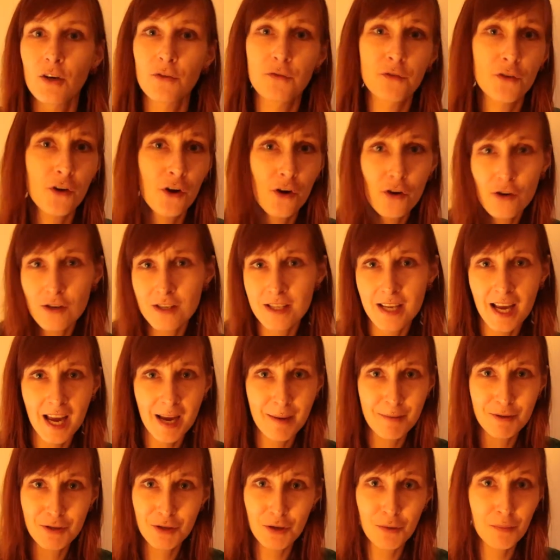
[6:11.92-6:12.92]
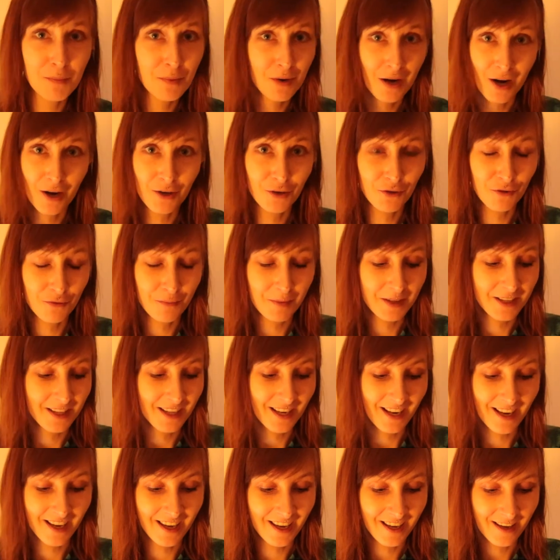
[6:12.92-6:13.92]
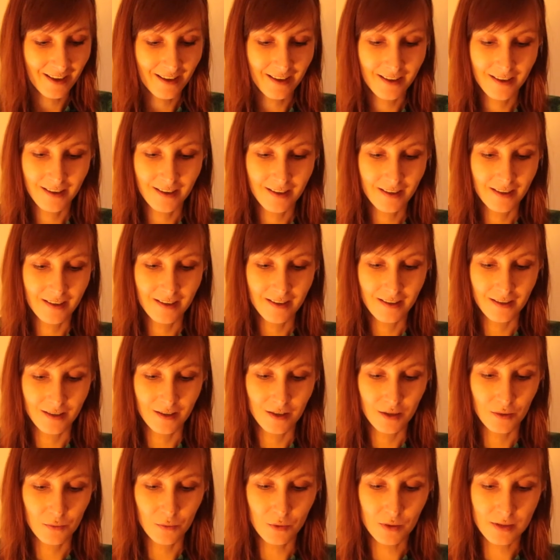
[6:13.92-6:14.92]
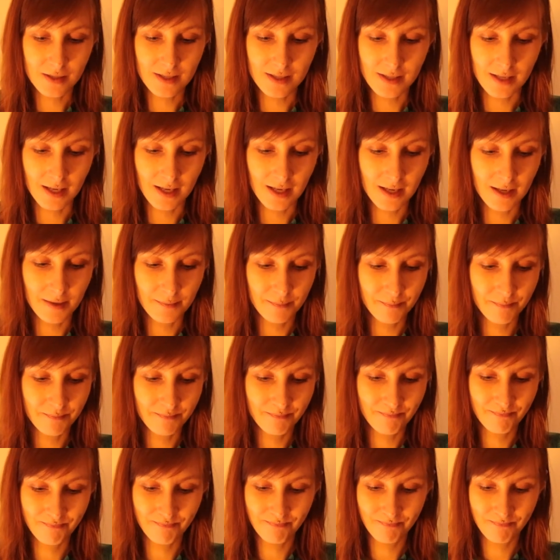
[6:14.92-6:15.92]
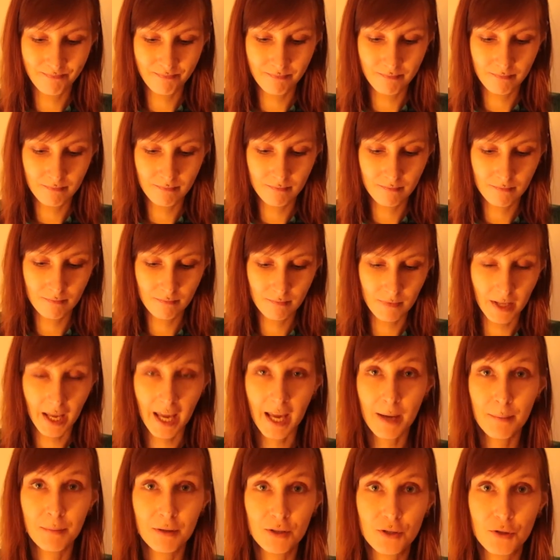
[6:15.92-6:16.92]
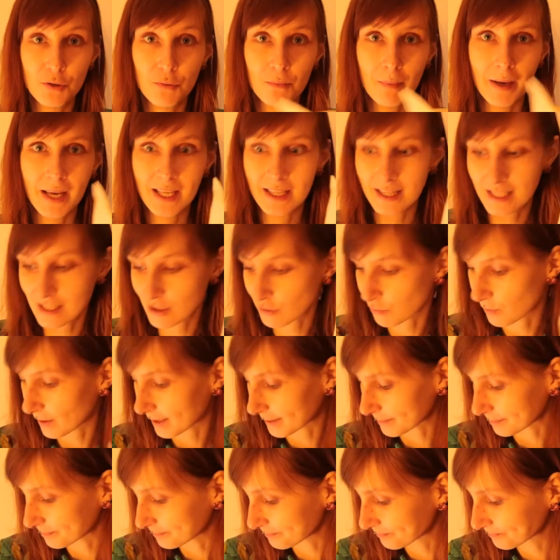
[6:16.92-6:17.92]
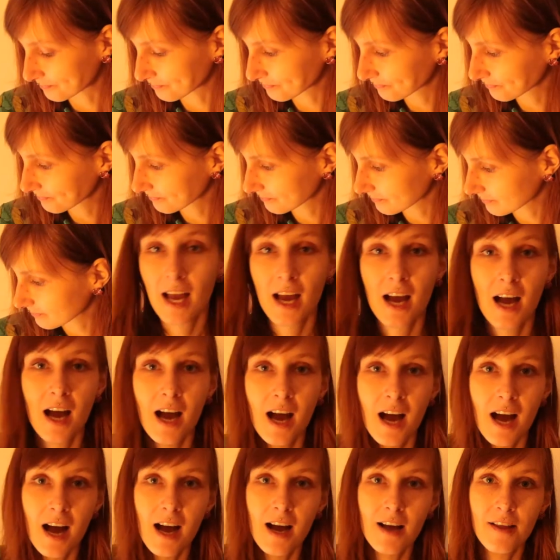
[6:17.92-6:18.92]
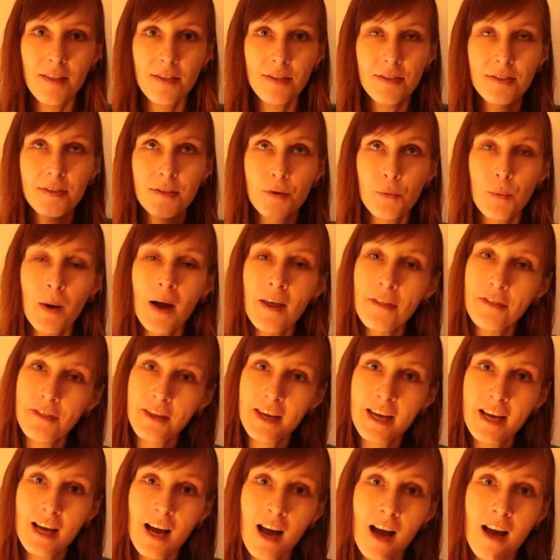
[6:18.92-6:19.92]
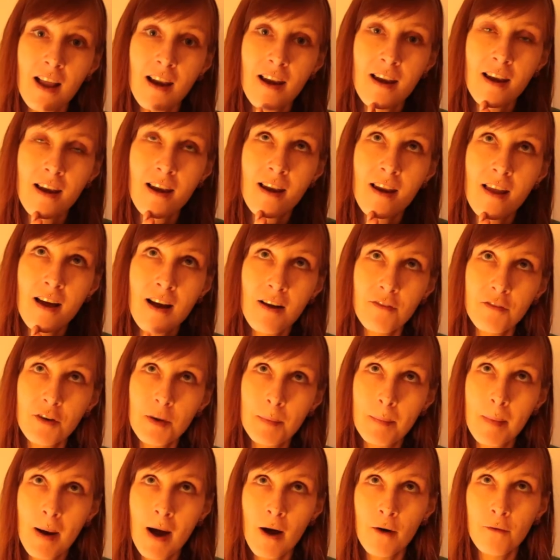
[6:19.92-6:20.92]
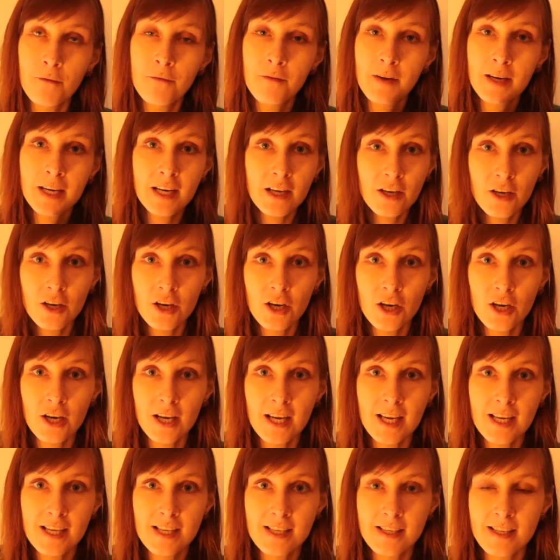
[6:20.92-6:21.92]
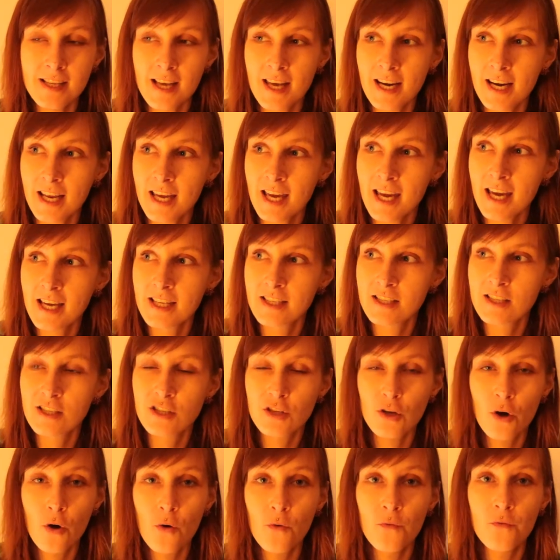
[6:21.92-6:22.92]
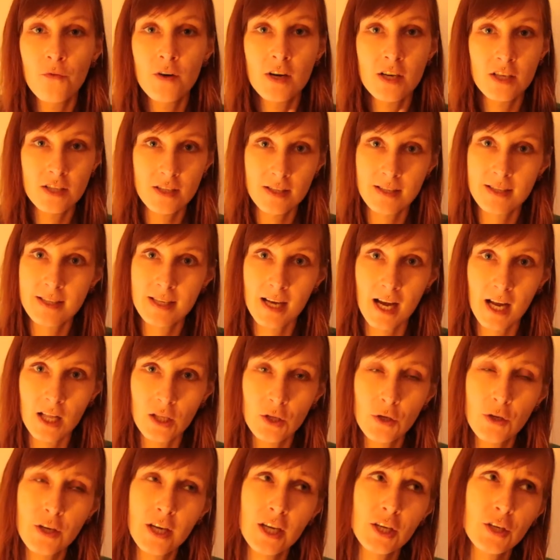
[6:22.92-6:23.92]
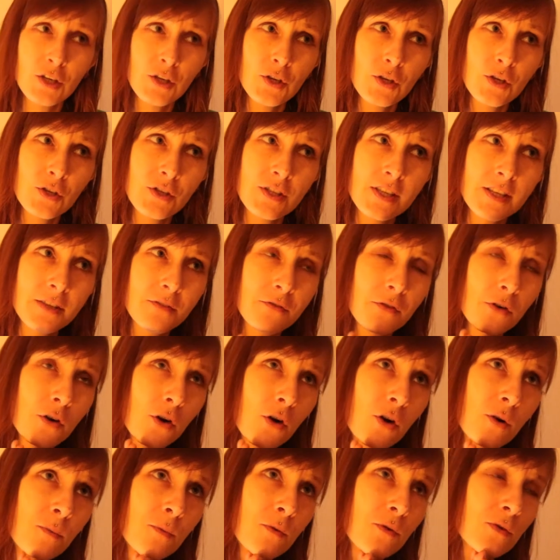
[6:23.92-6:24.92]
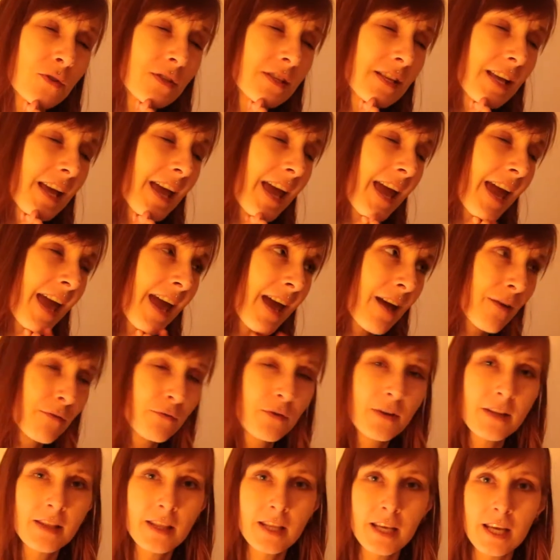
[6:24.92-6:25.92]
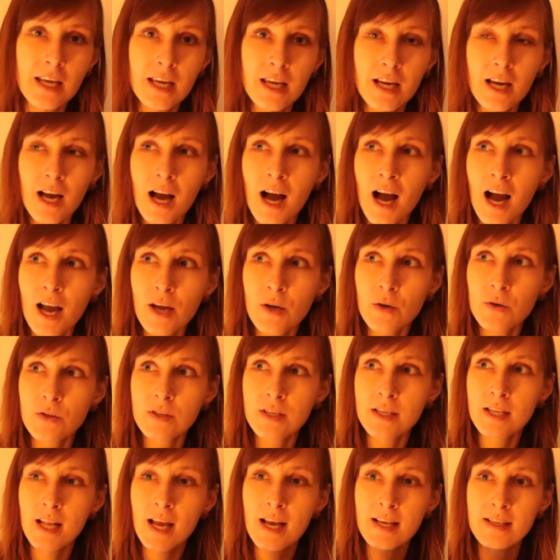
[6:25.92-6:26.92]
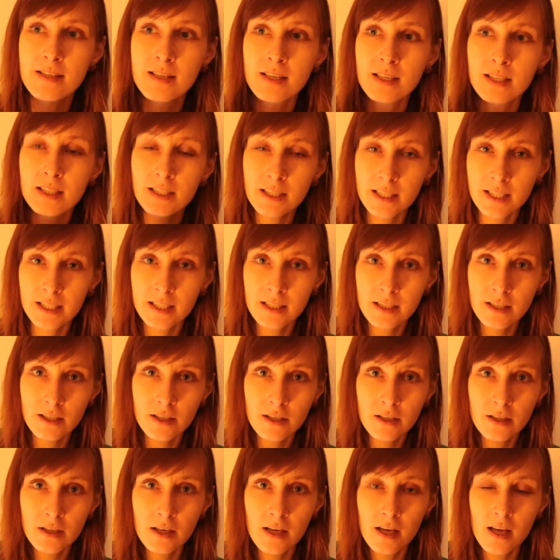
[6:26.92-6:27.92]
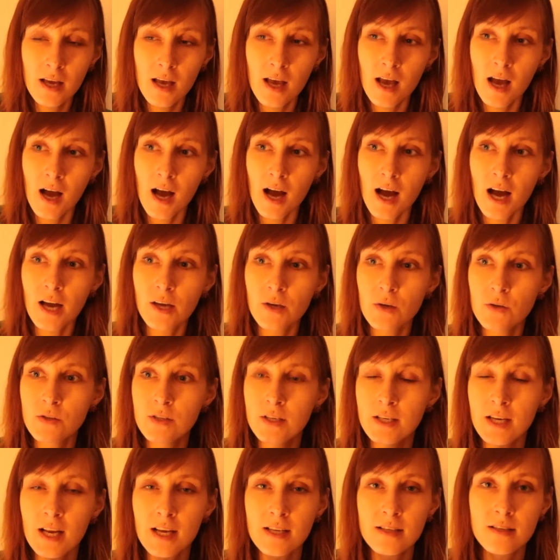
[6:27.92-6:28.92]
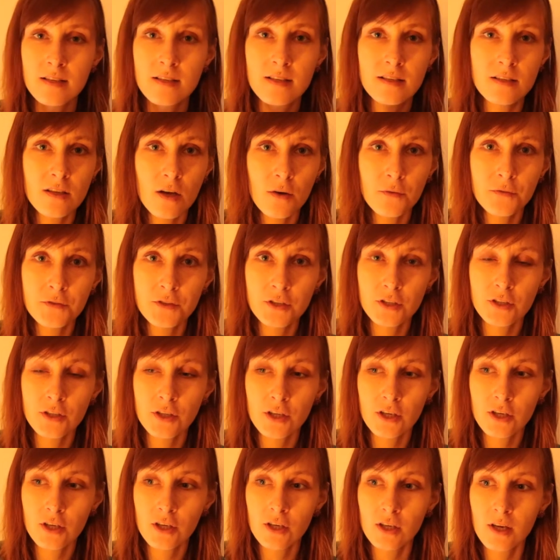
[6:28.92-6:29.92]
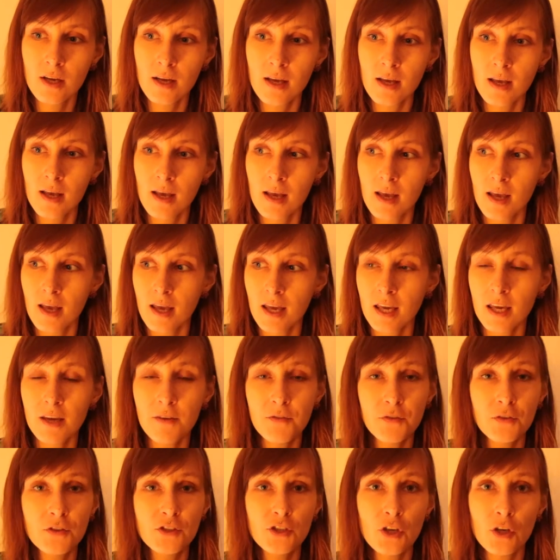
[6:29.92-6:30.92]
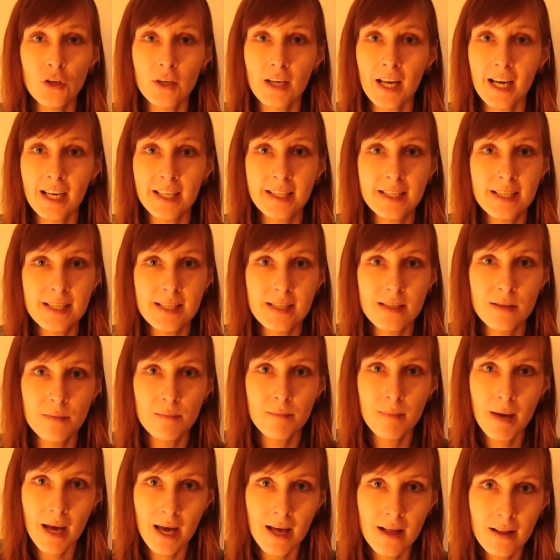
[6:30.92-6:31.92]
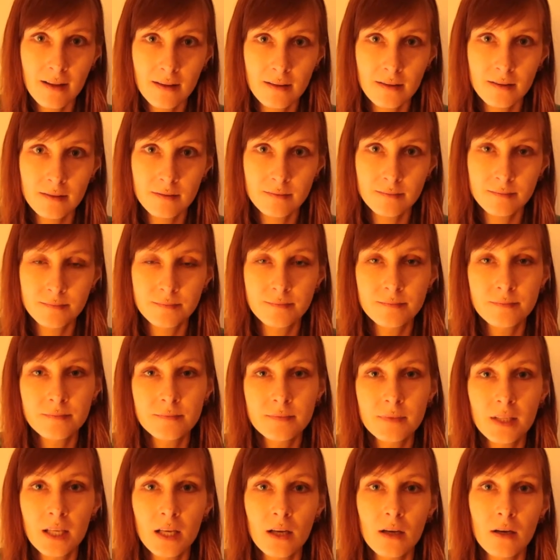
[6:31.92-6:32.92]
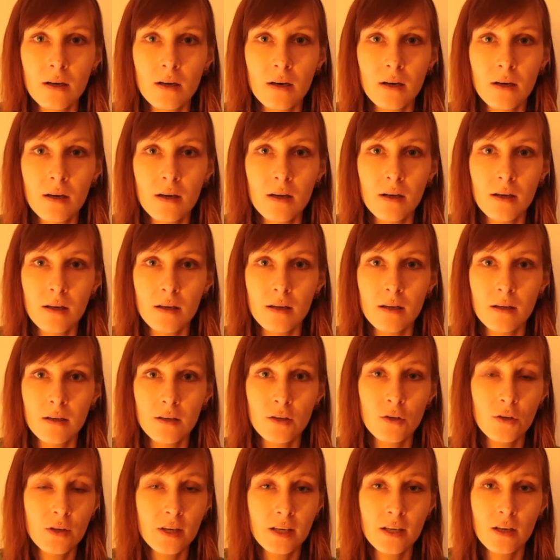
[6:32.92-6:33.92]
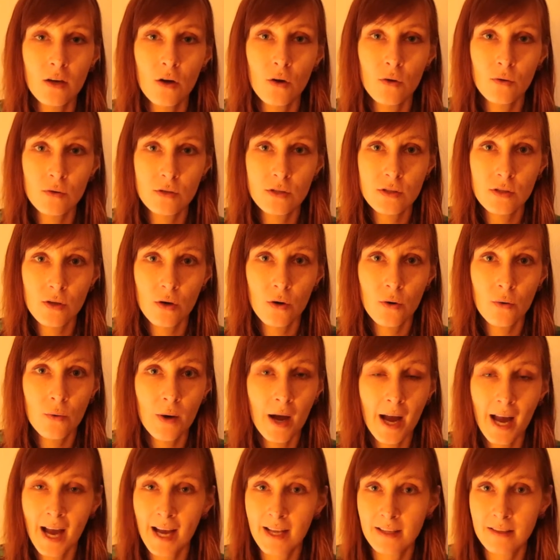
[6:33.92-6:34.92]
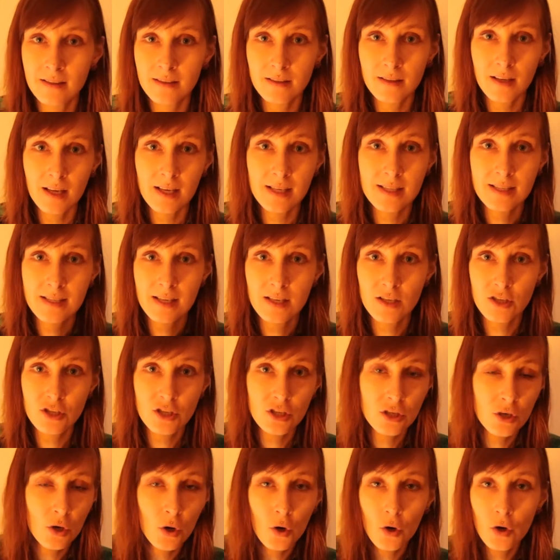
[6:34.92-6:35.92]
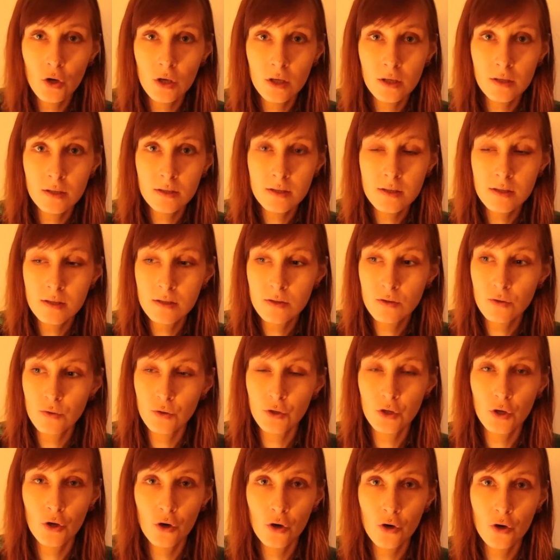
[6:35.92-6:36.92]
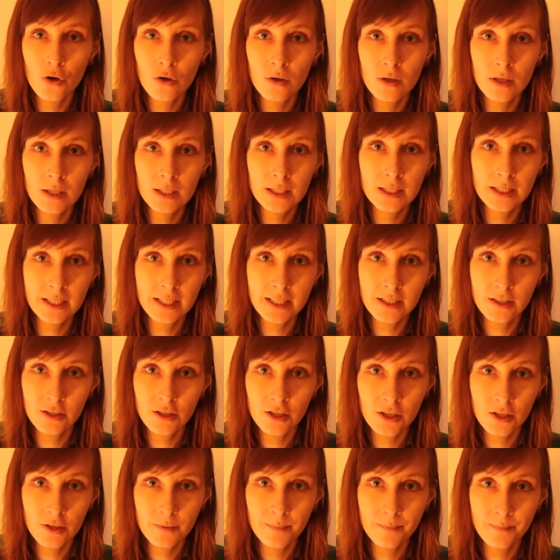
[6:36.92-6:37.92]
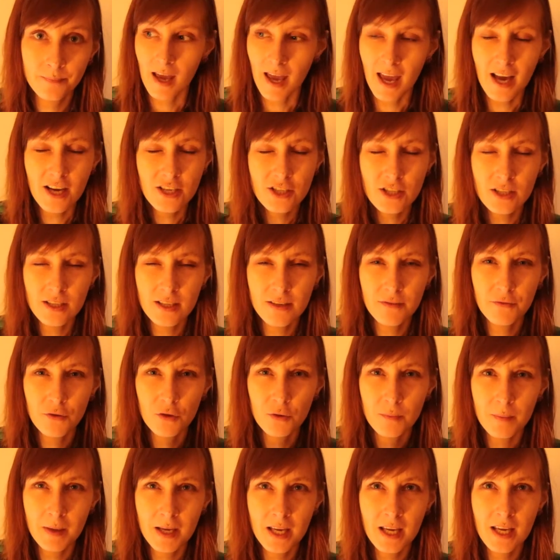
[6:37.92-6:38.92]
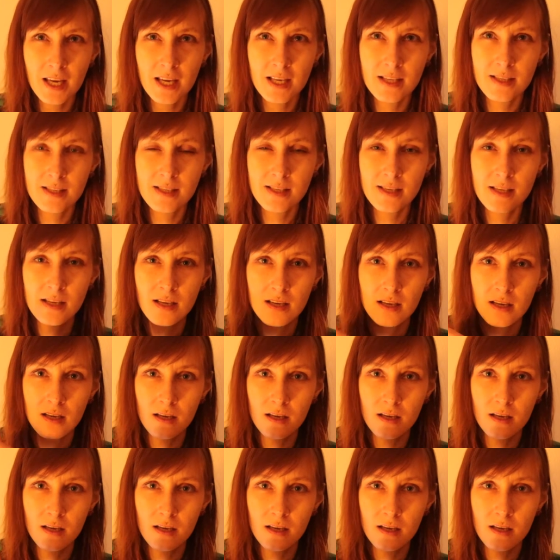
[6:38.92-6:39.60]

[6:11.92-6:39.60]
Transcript: of course, I am so proud of me that I was able to make this one. The one thing I love about vinegar is that it's so versatile. You can use it for almost everything. I use it as a cleaner, I use it as a softener. If you don't like the smell, you can also add essential oils to your cleaner. Actually, for me, it's